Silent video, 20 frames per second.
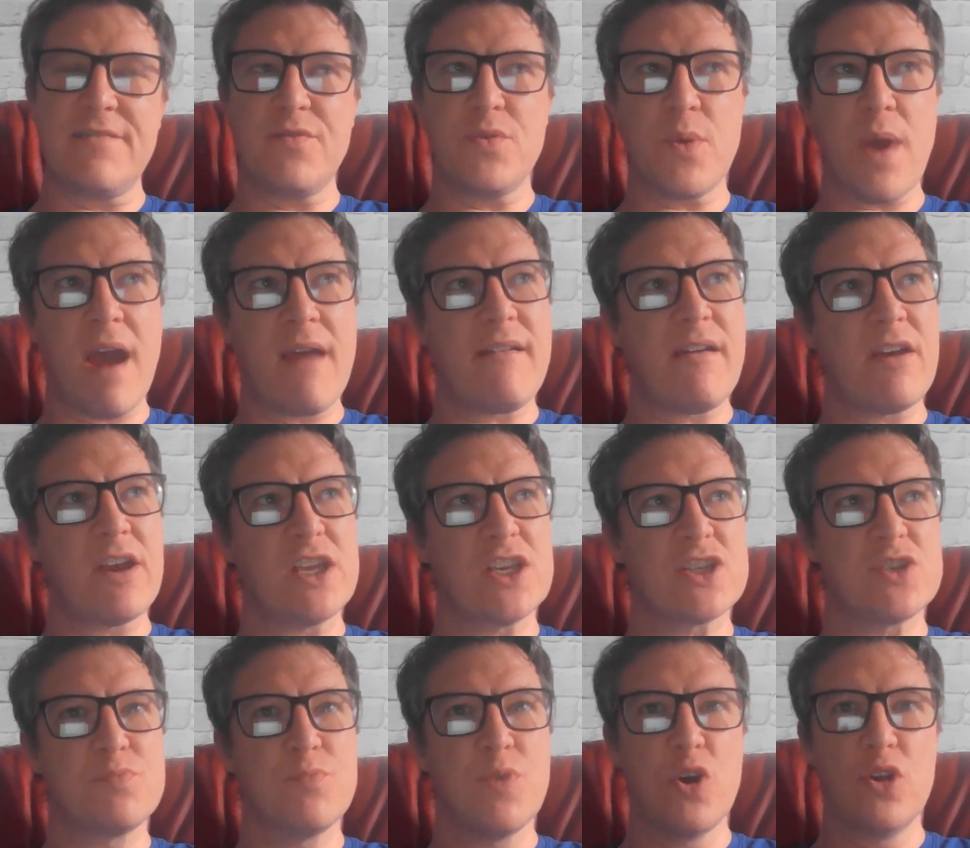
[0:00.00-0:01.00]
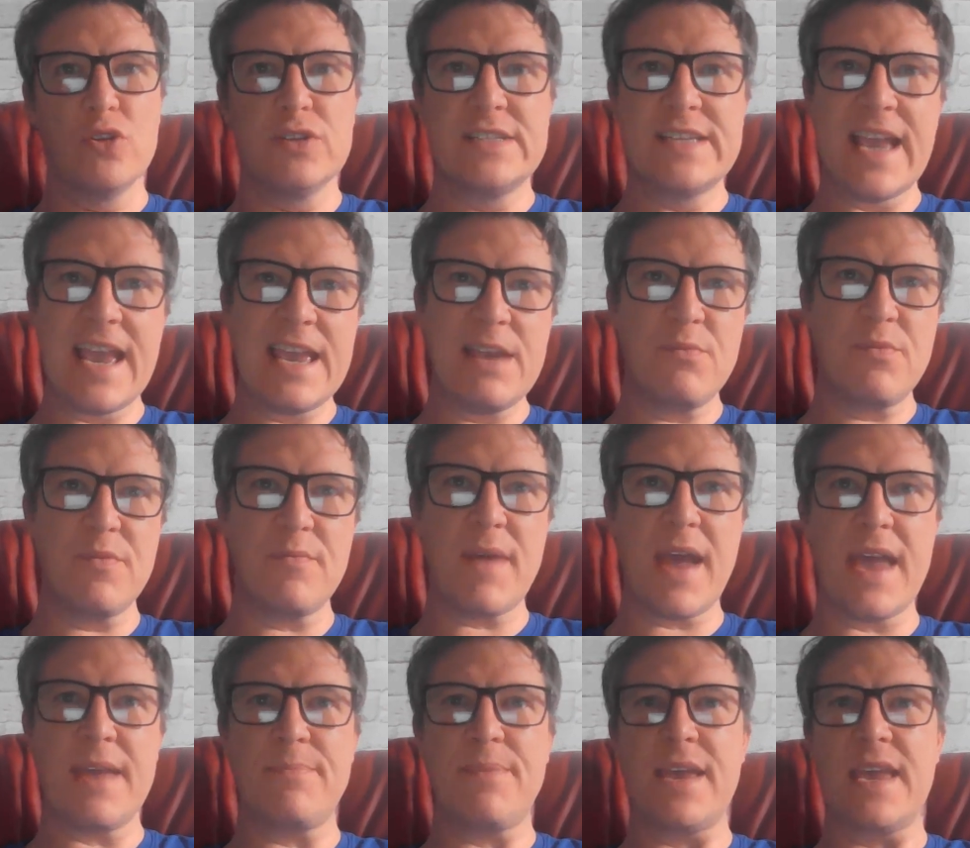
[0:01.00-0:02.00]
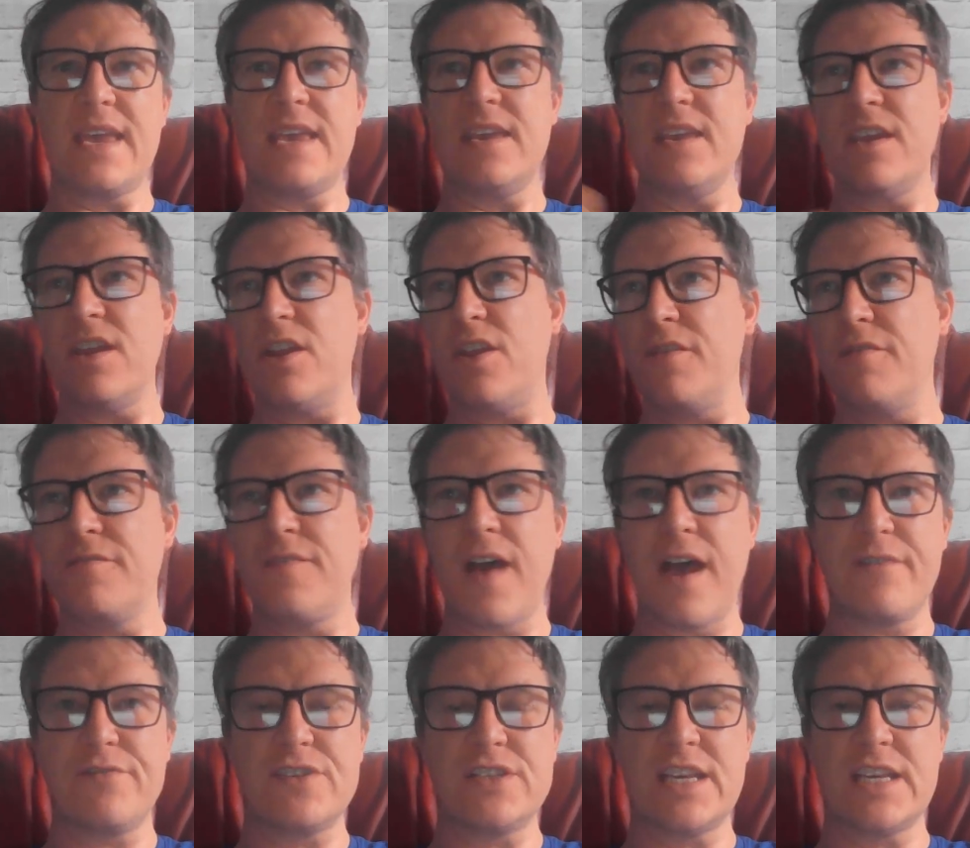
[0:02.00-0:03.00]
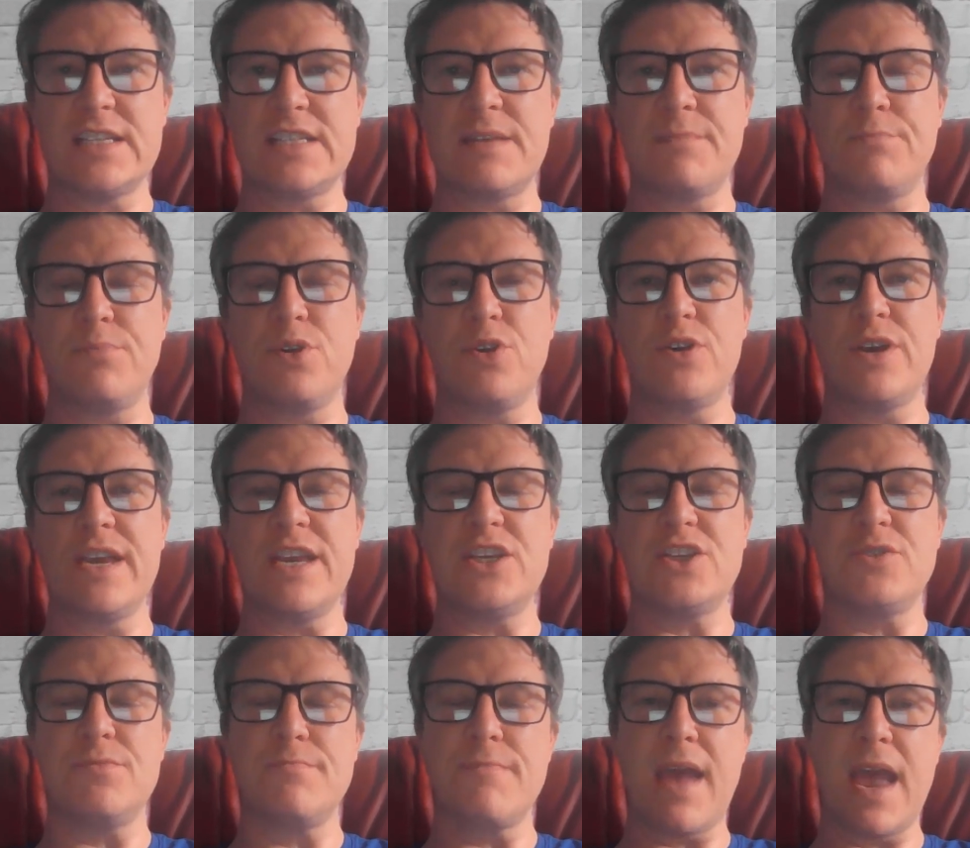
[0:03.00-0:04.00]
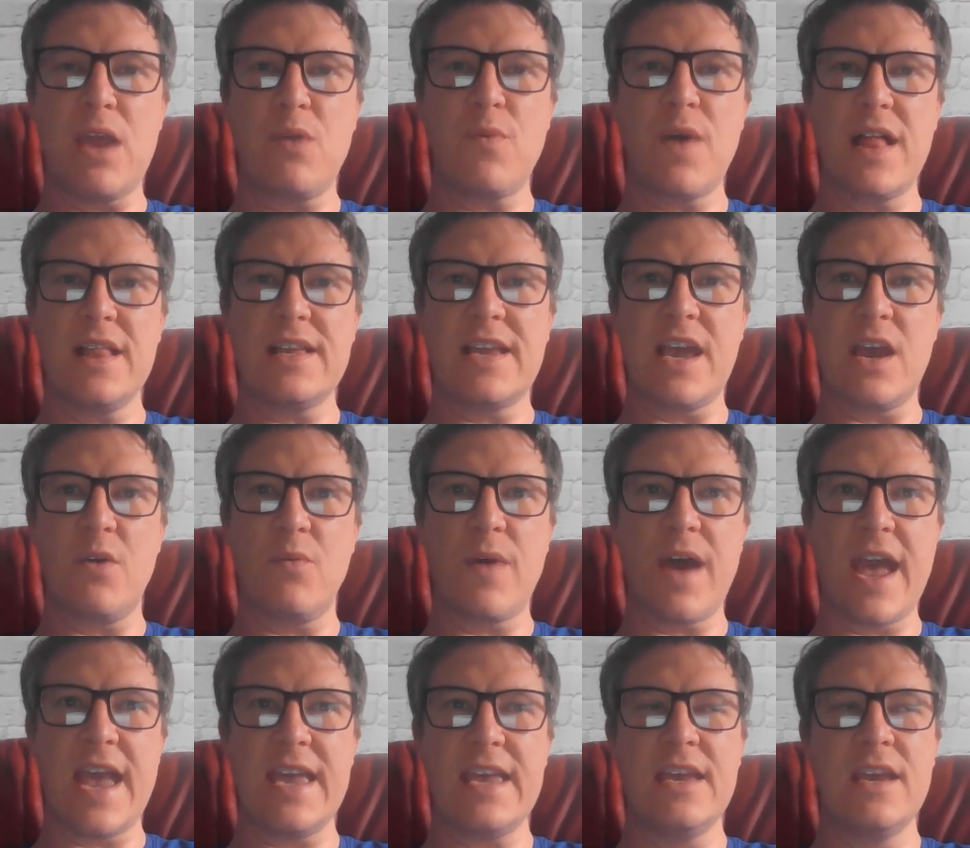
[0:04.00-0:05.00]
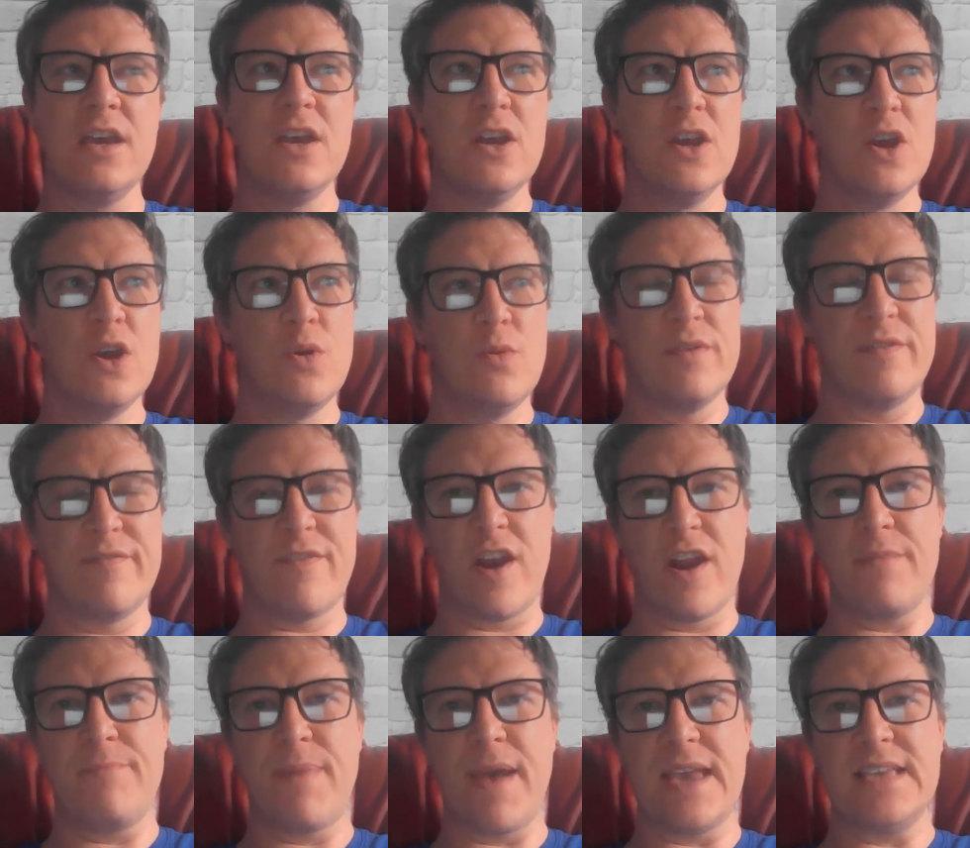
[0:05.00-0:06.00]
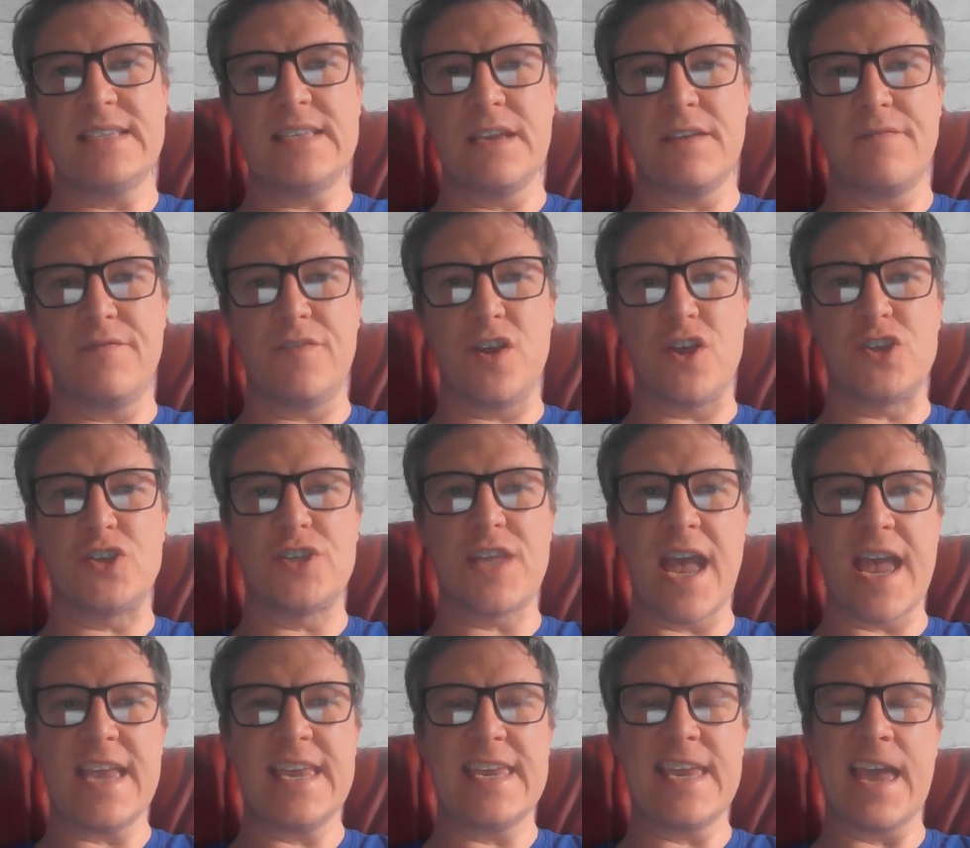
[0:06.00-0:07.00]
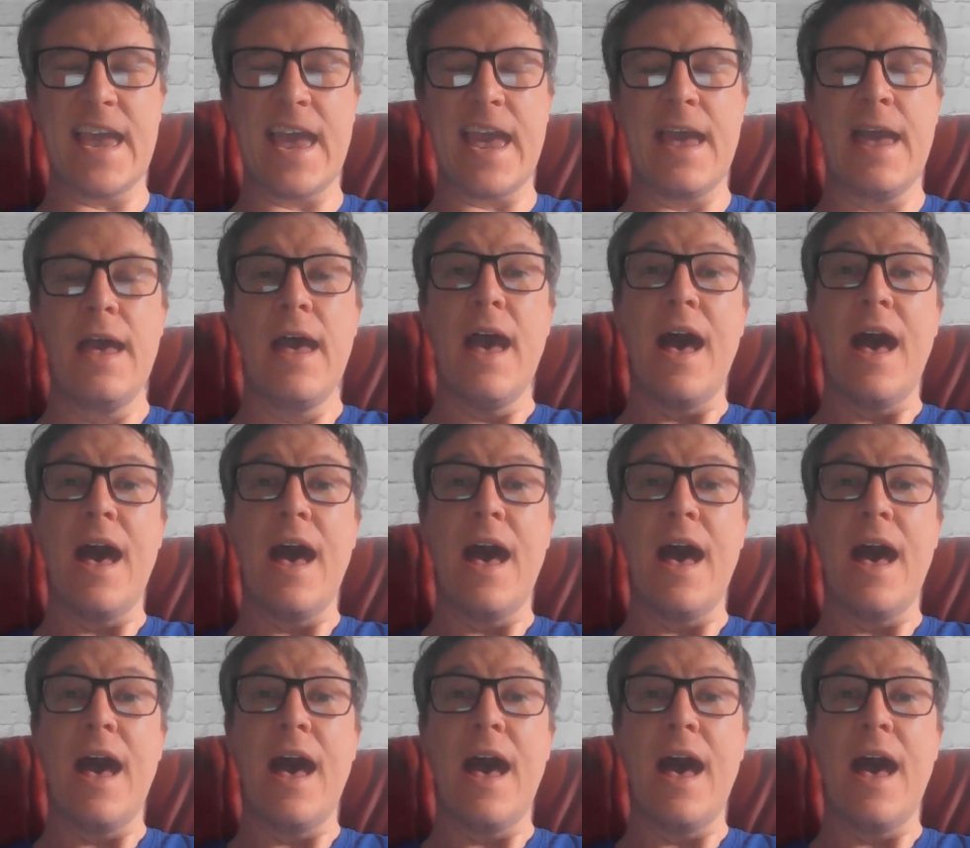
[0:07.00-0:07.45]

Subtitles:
If you are only a small team with maybe 5 or 6 employees, you may well get away with a very basic first aid kit.